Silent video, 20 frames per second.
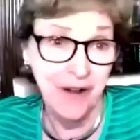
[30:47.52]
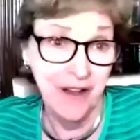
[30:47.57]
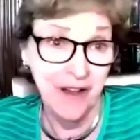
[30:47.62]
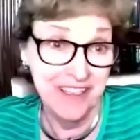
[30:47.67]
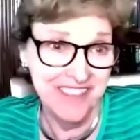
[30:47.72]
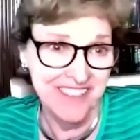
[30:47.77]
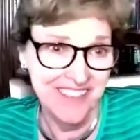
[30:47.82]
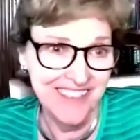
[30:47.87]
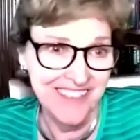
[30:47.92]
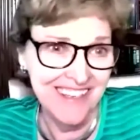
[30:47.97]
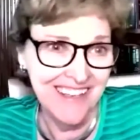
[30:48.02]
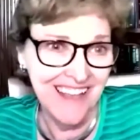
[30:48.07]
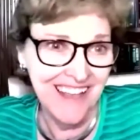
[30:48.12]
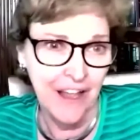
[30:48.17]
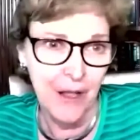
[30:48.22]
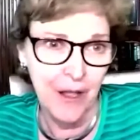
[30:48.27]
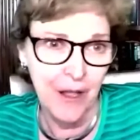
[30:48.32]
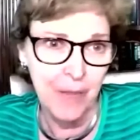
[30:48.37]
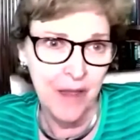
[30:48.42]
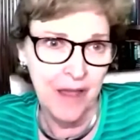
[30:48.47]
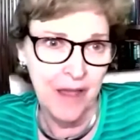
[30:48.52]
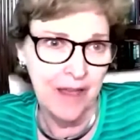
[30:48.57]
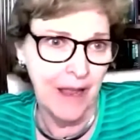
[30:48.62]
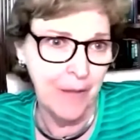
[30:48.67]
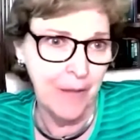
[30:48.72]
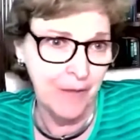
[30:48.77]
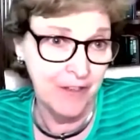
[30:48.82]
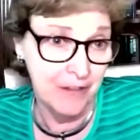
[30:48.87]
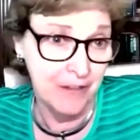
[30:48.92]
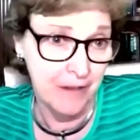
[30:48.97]
question. And I
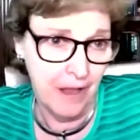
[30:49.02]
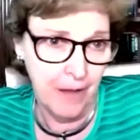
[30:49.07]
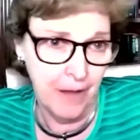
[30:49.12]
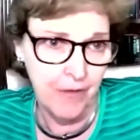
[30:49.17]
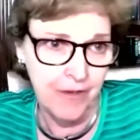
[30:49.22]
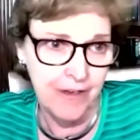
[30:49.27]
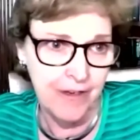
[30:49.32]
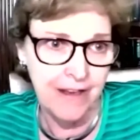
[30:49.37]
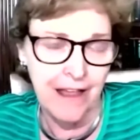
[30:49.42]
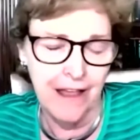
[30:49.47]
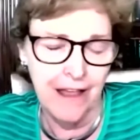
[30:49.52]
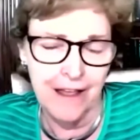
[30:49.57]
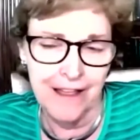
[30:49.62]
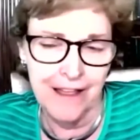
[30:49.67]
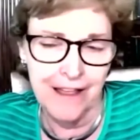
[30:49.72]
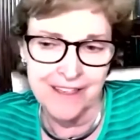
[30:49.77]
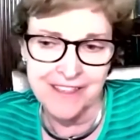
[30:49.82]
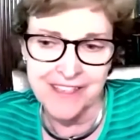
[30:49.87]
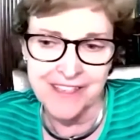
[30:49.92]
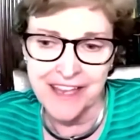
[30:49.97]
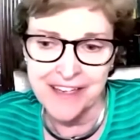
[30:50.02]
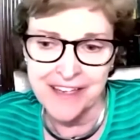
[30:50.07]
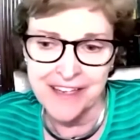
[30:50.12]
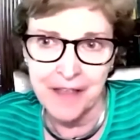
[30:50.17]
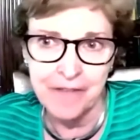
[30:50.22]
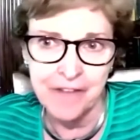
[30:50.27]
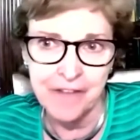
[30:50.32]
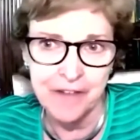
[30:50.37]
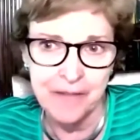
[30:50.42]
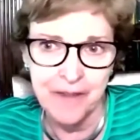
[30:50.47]
would say,
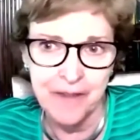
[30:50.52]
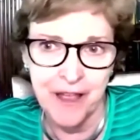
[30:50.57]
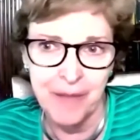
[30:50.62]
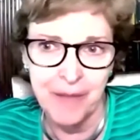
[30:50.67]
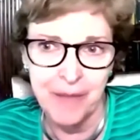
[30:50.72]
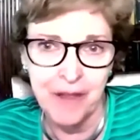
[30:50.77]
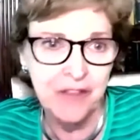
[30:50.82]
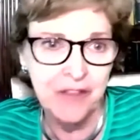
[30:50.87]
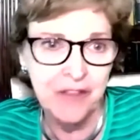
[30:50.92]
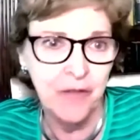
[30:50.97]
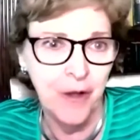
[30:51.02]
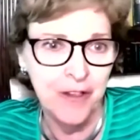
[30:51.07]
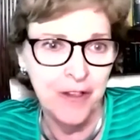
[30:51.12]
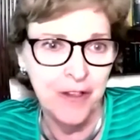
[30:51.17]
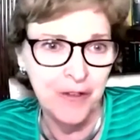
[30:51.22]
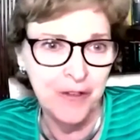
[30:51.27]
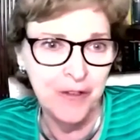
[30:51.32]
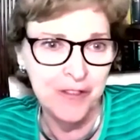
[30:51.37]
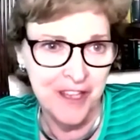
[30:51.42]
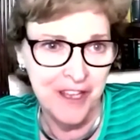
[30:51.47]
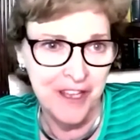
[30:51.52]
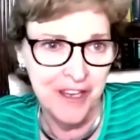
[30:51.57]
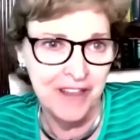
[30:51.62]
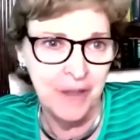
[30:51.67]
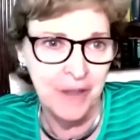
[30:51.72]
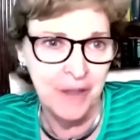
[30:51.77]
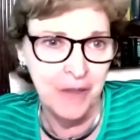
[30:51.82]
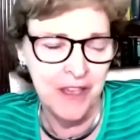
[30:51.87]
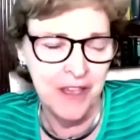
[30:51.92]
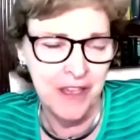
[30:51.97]
David, much of what you said at
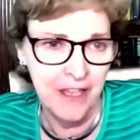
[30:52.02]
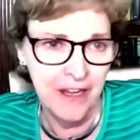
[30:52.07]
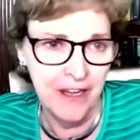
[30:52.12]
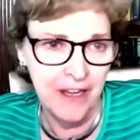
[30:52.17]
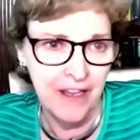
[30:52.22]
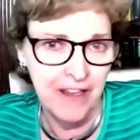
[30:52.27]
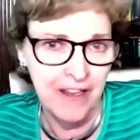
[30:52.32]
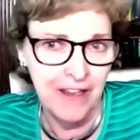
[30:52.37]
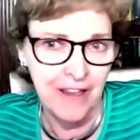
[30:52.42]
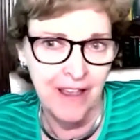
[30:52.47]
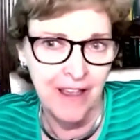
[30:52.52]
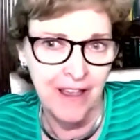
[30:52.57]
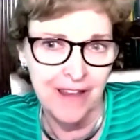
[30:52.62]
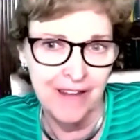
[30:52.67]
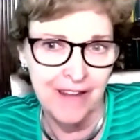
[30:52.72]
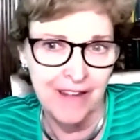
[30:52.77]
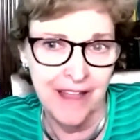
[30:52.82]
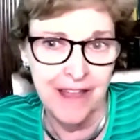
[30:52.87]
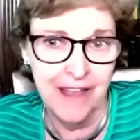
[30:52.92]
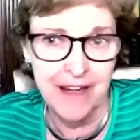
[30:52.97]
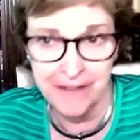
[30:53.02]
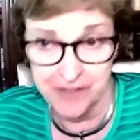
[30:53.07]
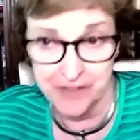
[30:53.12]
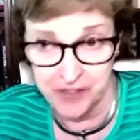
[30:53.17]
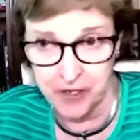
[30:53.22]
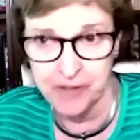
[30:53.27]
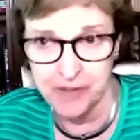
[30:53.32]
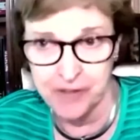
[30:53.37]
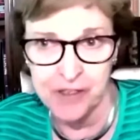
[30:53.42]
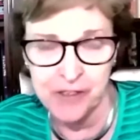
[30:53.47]
the beginning, and I've
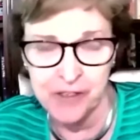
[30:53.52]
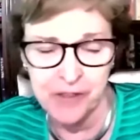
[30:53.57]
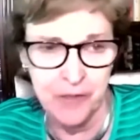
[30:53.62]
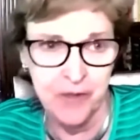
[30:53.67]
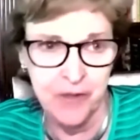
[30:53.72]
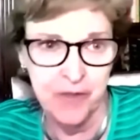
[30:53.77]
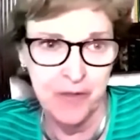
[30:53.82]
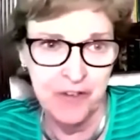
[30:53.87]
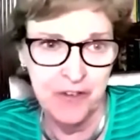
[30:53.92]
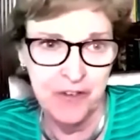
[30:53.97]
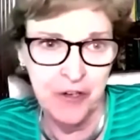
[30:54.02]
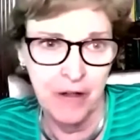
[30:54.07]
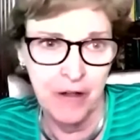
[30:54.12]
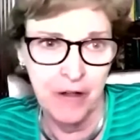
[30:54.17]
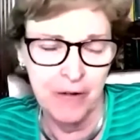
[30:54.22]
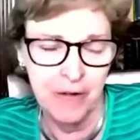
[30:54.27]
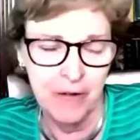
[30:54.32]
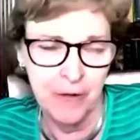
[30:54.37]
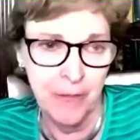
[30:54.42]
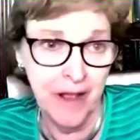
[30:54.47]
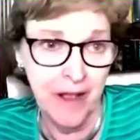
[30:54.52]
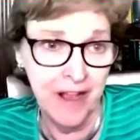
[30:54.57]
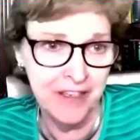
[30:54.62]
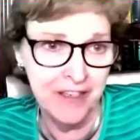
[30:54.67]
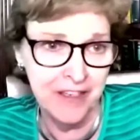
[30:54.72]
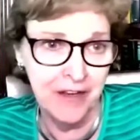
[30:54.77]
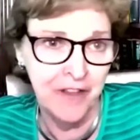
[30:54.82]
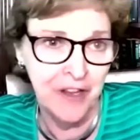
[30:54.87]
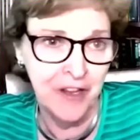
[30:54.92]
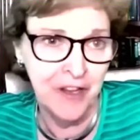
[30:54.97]
shared this with Rochelle, her
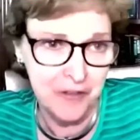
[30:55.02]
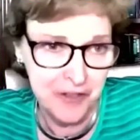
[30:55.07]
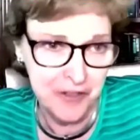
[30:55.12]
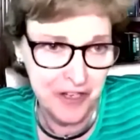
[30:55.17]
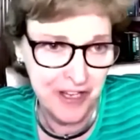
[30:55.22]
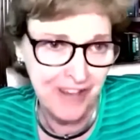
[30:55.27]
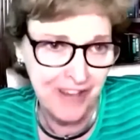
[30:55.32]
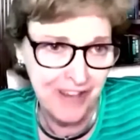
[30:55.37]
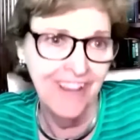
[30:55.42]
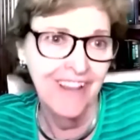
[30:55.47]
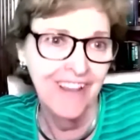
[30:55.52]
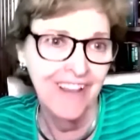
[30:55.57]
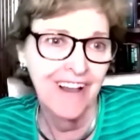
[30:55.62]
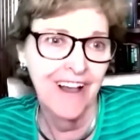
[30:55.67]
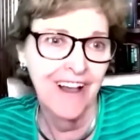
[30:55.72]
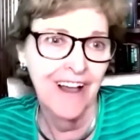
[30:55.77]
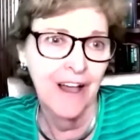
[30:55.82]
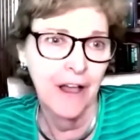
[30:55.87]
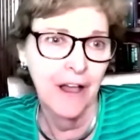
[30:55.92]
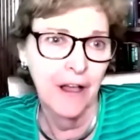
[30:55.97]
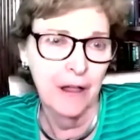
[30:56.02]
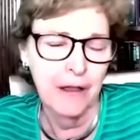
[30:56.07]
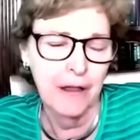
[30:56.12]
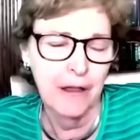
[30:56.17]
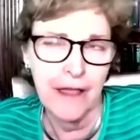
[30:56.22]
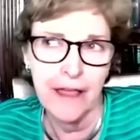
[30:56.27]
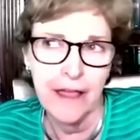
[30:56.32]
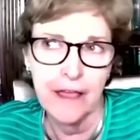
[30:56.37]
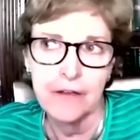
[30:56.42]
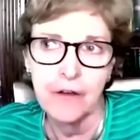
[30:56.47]
positive energy
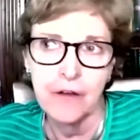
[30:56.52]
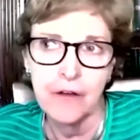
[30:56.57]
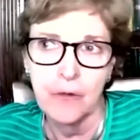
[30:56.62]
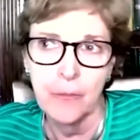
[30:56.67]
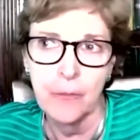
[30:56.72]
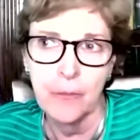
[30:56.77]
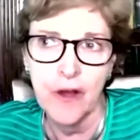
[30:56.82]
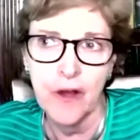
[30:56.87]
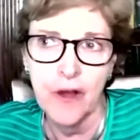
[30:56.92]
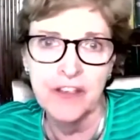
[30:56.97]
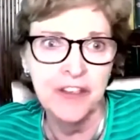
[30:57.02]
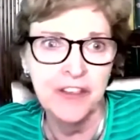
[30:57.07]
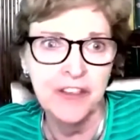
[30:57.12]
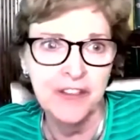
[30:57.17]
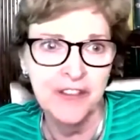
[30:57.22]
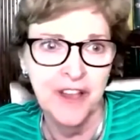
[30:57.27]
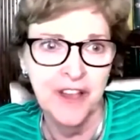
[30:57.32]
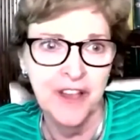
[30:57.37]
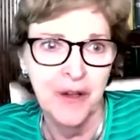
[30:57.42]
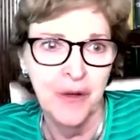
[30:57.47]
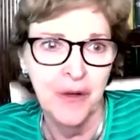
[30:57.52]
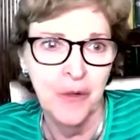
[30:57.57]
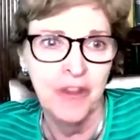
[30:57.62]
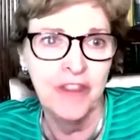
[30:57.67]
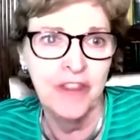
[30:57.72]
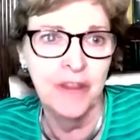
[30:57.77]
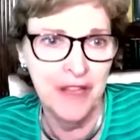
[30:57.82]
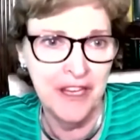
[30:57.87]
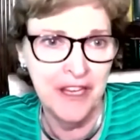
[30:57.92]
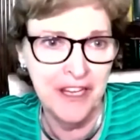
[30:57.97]
and her presence with
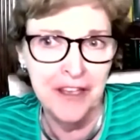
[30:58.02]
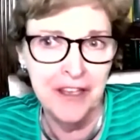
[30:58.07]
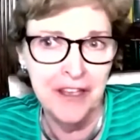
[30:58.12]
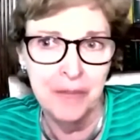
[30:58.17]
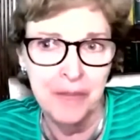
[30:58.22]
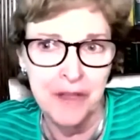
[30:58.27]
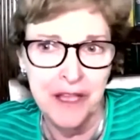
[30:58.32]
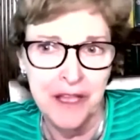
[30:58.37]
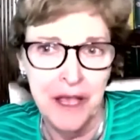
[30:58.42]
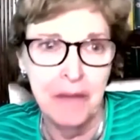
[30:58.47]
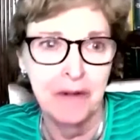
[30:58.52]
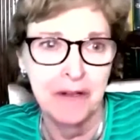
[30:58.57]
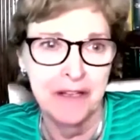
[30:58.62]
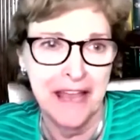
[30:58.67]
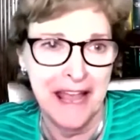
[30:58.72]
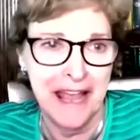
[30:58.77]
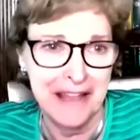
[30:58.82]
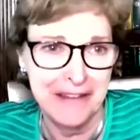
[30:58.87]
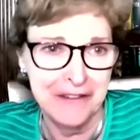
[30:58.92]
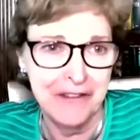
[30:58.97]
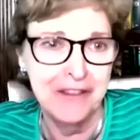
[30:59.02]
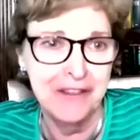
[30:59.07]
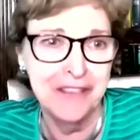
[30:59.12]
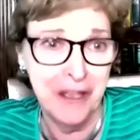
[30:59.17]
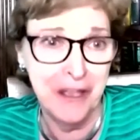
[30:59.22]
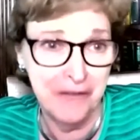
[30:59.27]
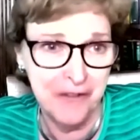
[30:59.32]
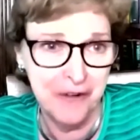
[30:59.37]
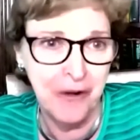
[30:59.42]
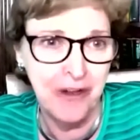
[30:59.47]
the media and being able to handle the
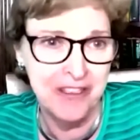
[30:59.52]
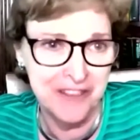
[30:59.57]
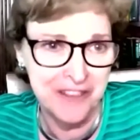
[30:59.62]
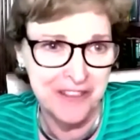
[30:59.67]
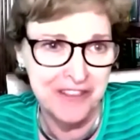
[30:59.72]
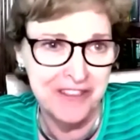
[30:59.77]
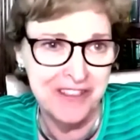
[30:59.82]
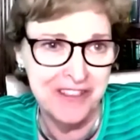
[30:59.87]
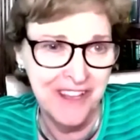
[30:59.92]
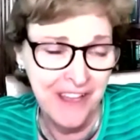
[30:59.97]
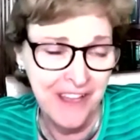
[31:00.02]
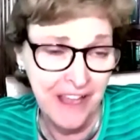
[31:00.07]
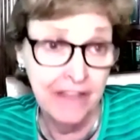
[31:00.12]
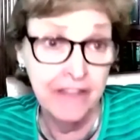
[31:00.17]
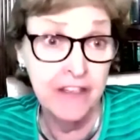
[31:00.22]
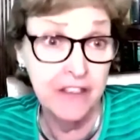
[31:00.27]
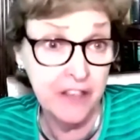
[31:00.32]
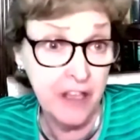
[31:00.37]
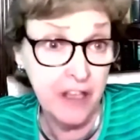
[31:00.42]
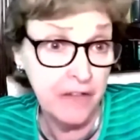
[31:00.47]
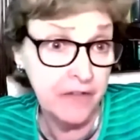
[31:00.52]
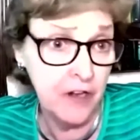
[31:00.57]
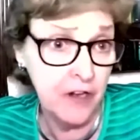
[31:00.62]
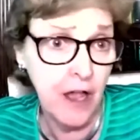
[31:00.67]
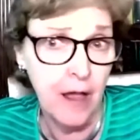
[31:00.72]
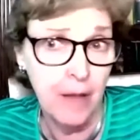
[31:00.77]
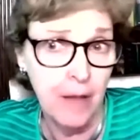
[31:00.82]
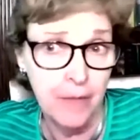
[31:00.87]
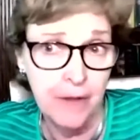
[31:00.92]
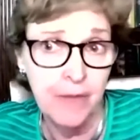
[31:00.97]
tough questions and the tough
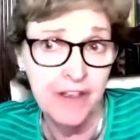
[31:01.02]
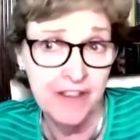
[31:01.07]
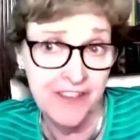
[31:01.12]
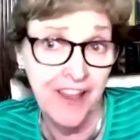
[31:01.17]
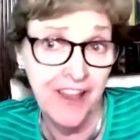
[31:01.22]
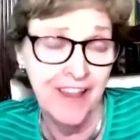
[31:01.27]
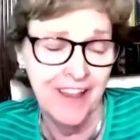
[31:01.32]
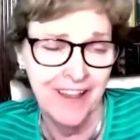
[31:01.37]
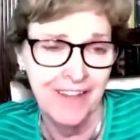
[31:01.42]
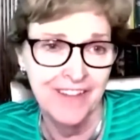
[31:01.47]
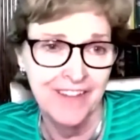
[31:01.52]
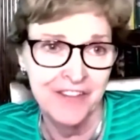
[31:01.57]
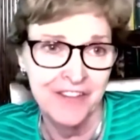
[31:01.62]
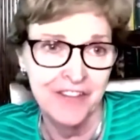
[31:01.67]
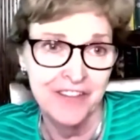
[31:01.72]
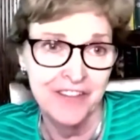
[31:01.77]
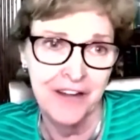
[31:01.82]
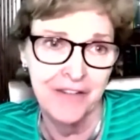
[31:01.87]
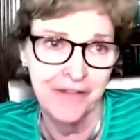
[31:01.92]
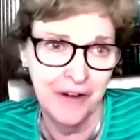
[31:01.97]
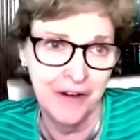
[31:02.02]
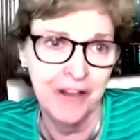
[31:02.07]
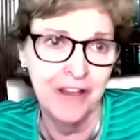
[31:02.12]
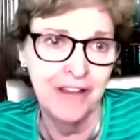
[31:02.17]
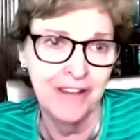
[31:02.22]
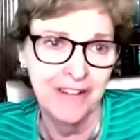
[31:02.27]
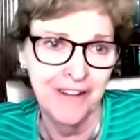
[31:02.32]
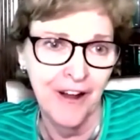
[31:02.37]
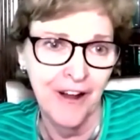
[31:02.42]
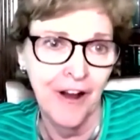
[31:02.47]
job, let me say, and she's got a
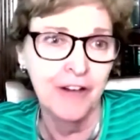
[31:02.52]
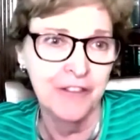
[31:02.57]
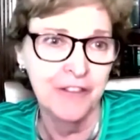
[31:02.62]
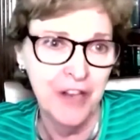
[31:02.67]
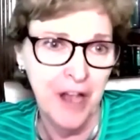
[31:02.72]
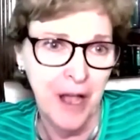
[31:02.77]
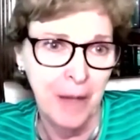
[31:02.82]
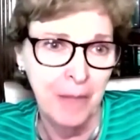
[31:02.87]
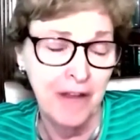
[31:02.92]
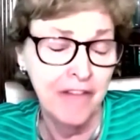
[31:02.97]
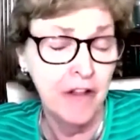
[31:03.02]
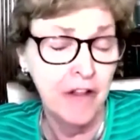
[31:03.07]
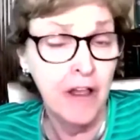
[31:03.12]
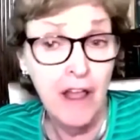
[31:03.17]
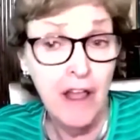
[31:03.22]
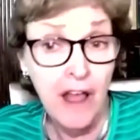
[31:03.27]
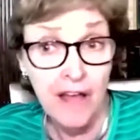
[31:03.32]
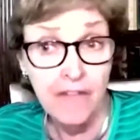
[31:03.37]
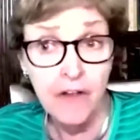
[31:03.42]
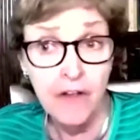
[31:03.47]
very hard job. I've